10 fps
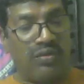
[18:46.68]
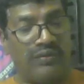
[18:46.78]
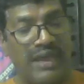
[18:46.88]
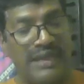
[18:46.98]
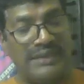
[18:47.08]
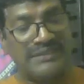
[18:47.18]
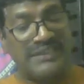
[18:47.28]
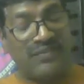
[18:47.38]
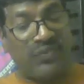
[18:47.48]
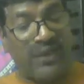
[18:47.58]

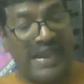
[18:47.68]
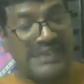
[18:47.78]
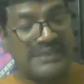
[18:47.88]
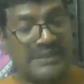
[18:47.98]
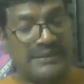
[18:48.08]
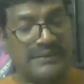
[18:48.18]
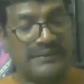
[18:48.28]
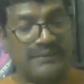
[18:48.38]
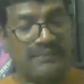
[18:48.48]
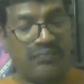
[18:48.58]
valiant in fight,
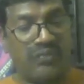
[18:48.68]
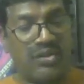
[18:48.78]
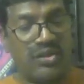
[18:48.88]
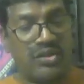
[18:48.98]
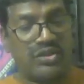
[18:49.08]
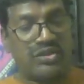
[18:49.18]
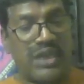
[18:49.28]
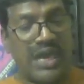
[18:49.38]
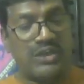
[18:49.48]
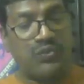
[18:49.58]

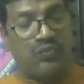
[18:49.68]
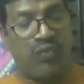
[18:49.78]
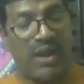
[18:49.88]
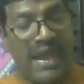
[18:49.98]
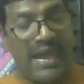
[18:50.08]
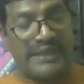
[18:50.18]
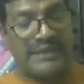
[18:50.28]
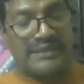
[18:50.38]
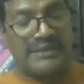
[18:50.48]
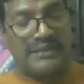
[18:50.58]
turned to flight
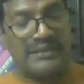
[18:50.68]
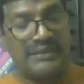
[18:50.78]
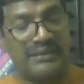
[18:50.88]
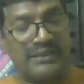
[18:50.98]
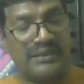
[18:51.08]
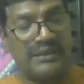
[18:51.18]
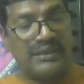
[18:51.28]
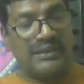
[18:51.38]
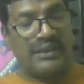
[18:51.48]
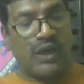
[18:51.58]

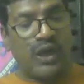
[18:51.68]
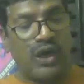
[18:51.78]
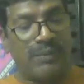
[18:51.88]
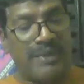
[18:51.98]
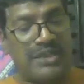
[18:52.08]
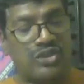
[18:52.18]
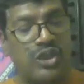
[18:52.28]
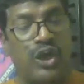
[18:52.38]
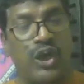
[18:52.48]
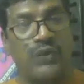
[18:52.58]
the
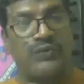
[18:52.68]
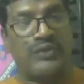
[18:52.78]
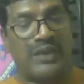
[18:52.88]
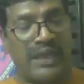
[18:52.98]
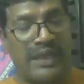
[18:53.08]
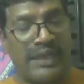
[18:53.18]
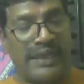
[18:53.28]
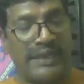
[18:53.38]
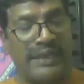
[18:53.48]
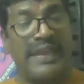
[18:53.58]
armies of the
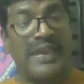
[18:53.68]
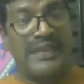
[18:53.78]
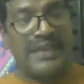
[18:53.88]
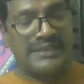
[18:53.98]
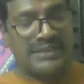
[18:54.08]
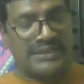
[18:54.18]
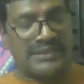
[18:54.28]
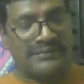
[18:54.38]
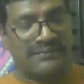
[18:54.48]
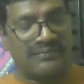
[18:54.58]

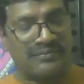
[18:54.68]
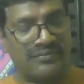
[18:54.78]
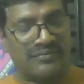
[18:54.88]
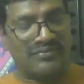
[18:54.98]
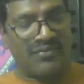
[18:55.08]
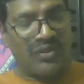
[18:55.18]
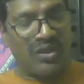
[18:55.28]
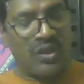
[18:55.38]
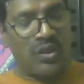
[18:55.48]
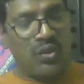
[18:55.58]
aliens.
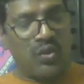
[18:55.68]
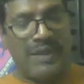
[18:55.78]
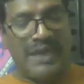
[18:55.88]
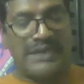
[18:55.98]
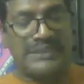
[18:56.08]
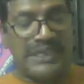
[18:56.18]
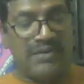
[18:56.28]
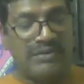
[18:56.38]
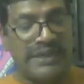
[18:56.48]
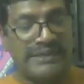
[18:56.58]
Women
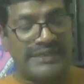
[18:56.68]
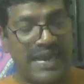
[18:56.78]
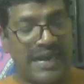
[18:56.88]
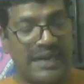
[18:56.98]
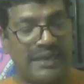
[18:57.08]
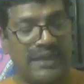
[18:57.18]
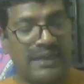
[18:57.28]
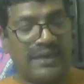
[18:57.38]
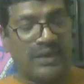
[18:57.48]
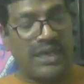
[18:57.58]
received their dead,
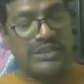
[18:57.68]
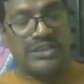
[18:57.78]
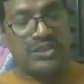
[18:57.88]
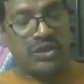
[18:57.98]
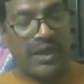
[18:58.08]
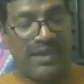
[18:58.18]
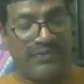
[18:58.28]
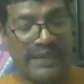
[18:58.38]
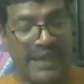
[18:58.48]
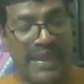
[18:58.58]
raised to
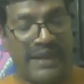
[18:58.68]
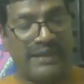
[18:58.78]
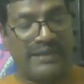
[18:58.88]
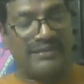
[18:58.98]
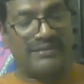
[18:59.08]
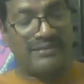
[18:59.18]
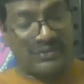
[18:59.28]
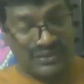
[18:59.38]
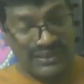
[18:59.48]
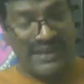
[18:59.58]
life again.
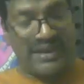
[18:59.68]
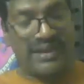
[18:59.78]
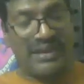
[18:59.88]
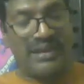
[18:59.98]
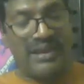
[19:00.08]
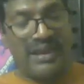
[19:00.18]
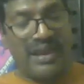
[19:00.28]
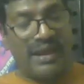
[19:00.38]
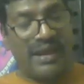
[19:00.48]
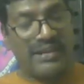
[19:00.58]
See there.
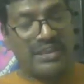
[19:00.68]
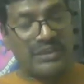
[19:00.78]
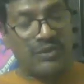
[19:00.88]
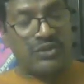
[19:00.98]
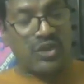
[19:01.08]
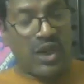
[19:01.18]
And others were